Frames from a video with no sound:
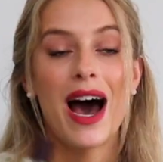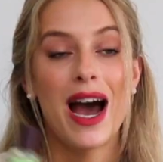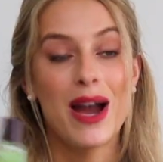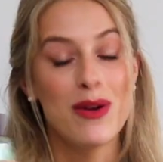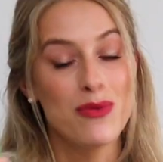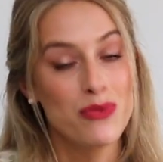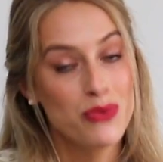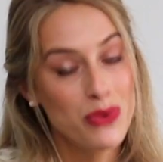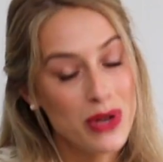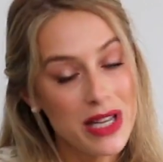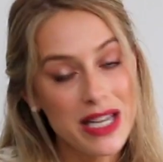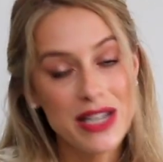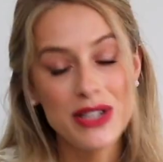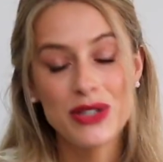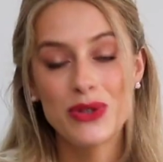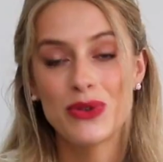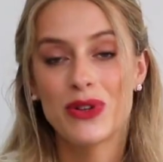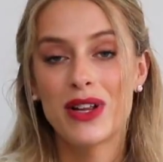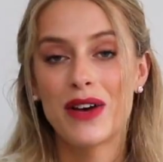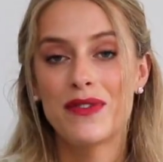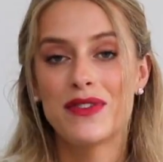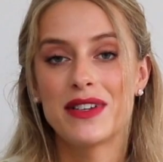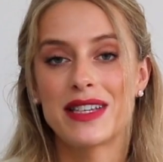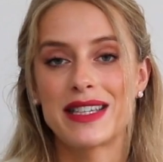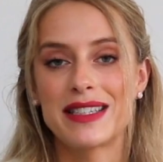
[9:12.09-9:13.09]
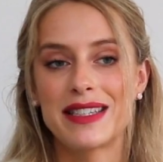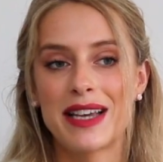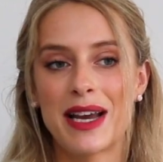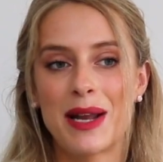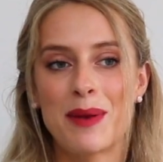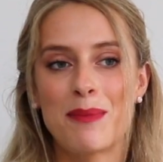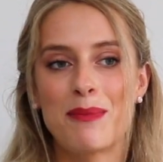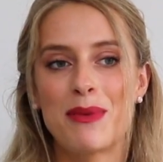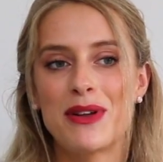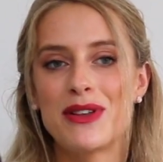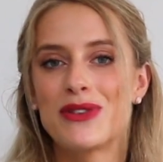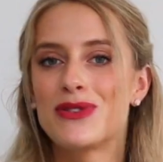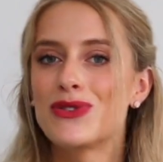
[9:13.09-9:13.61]
I really do love the
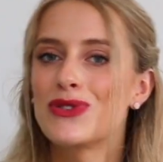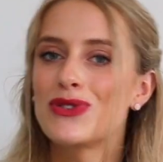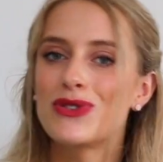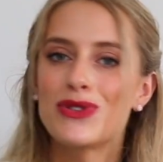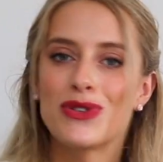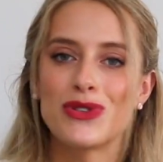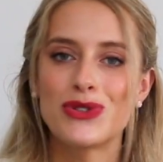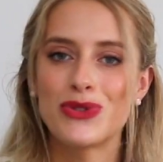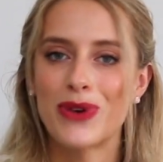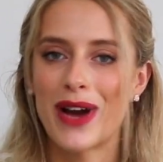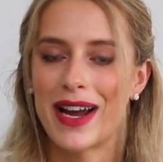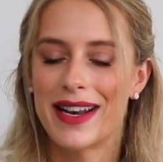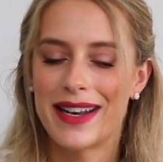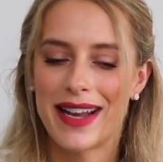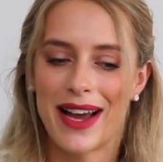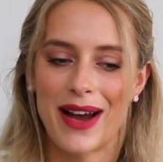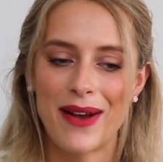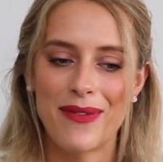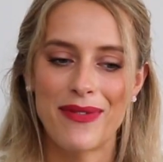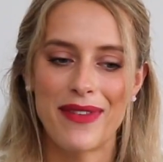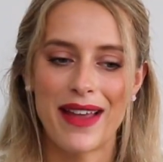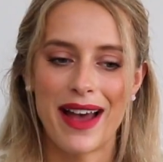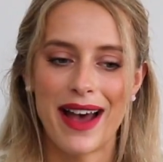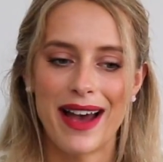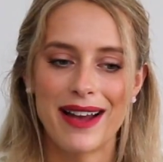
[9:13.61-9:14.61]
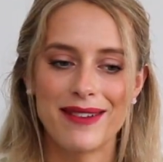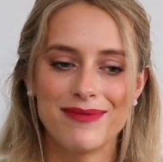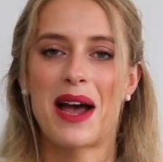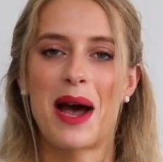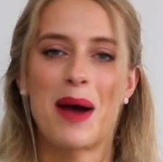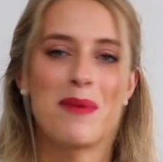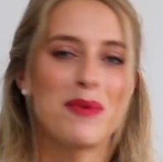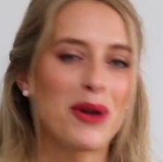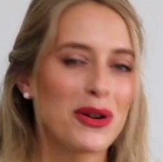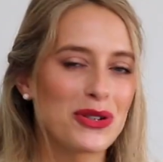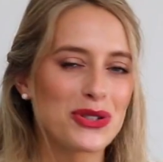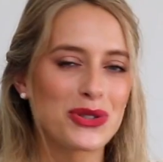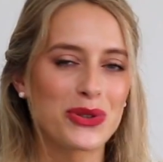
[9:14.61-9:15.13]
scent, but it's just the dry down that
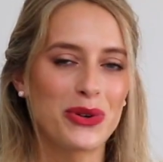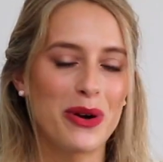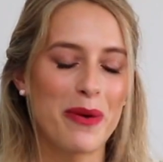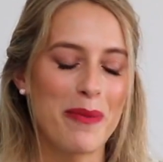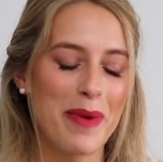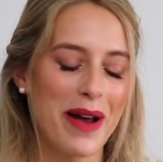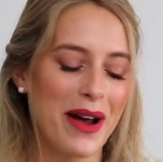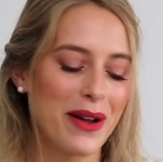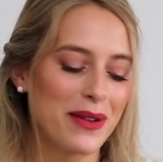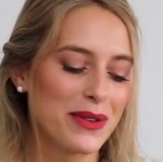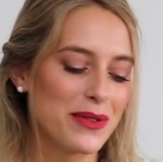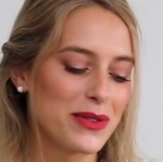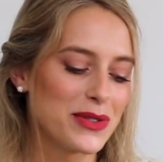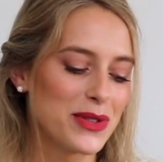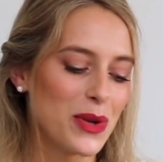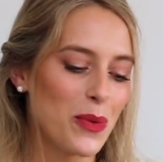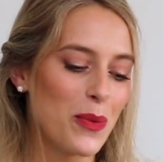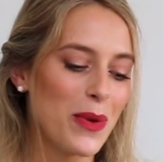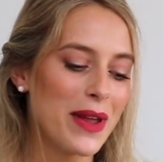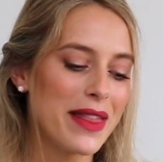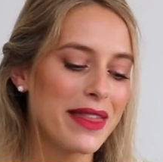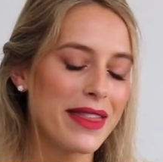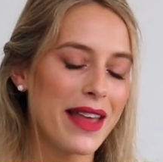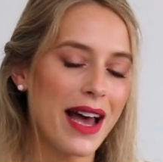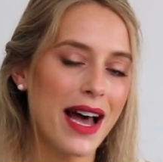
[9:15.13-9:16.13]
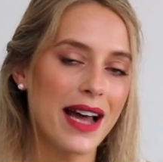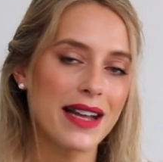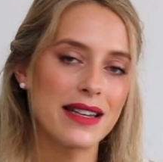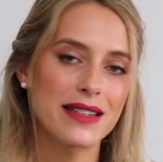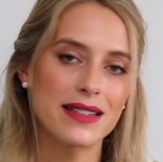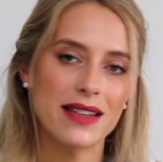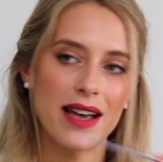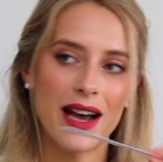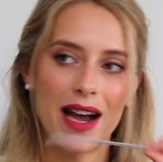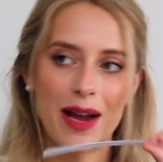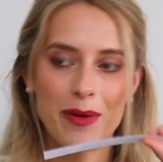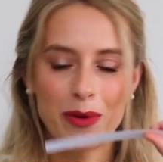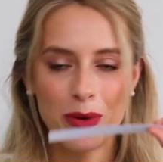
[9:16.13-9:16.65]
I'm not sure about. So with
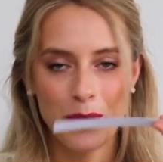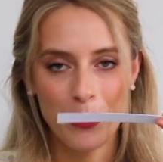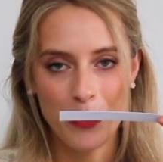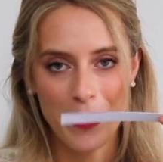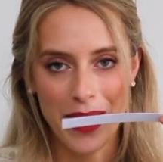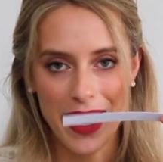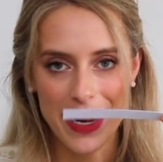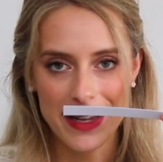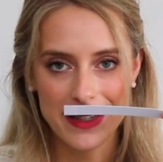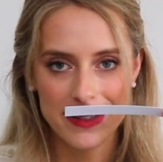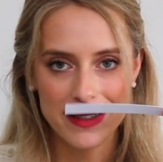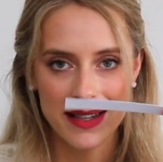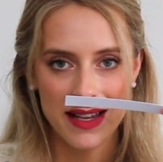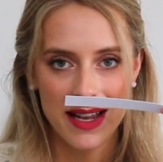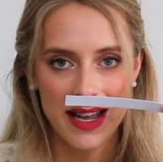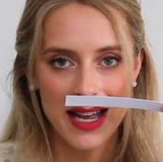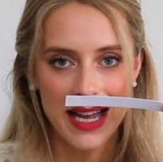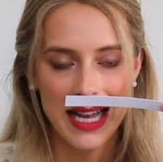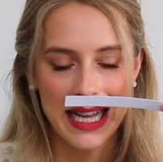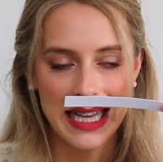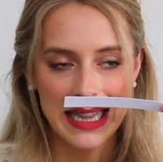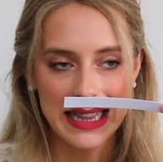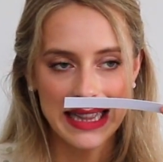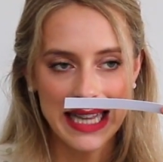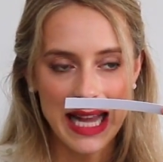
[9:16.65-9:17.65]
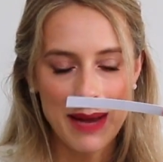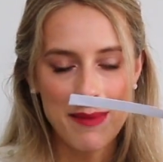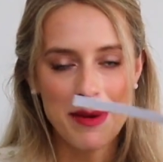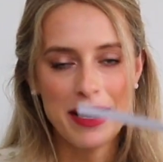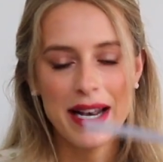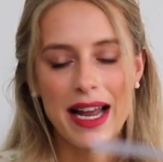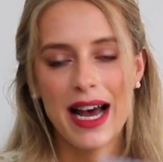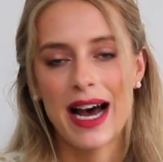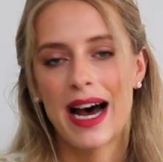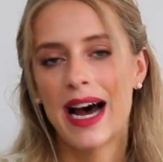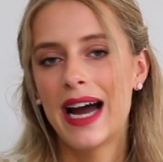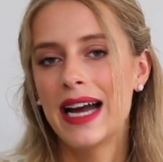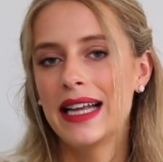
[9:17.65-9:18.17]
that, I will rate
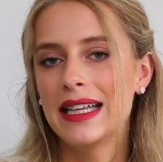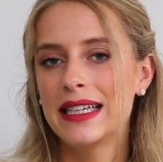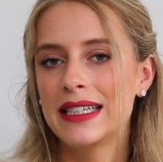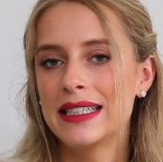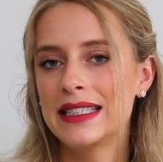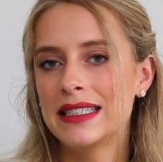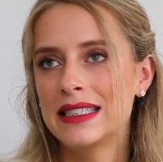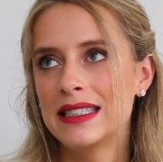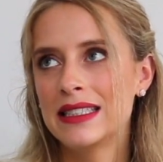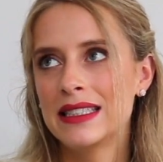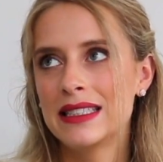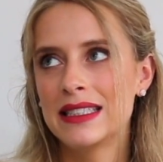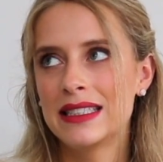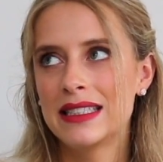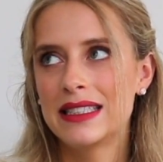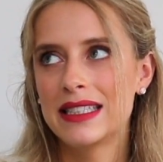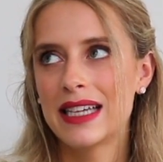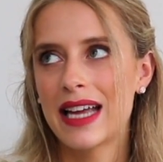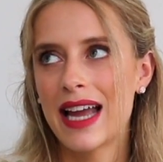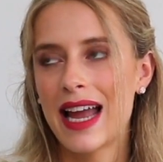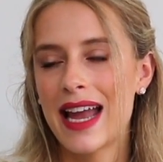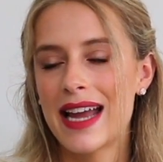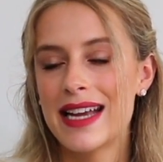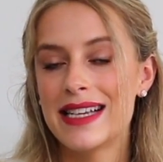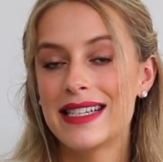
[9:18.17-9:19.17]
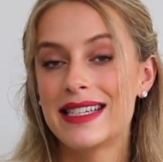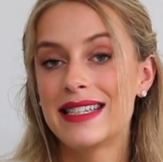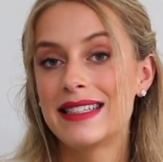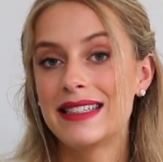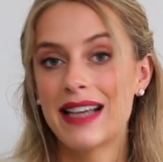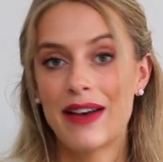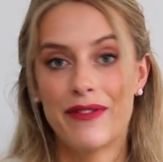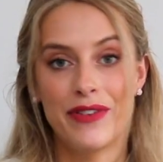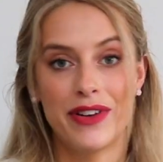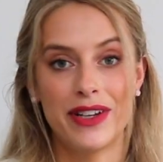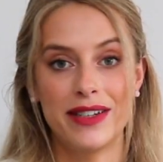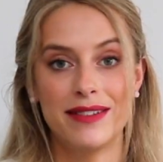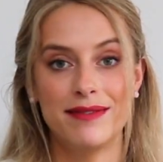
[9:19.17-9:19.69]
Lemon Island a
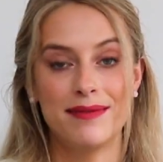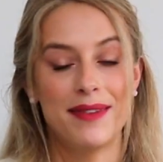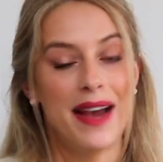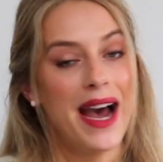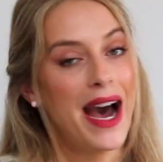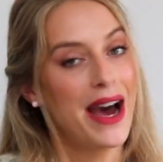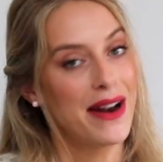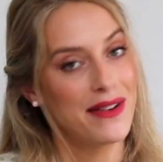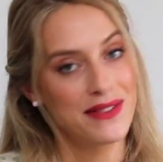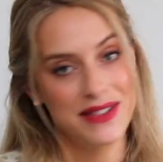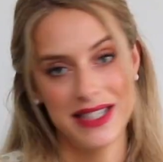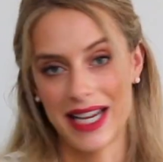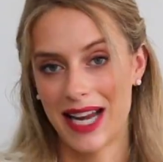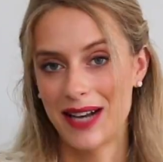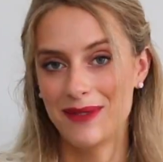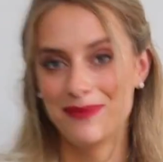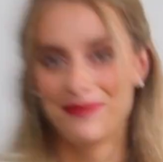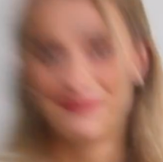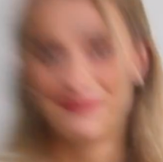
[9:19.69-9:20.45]
7 out of 10.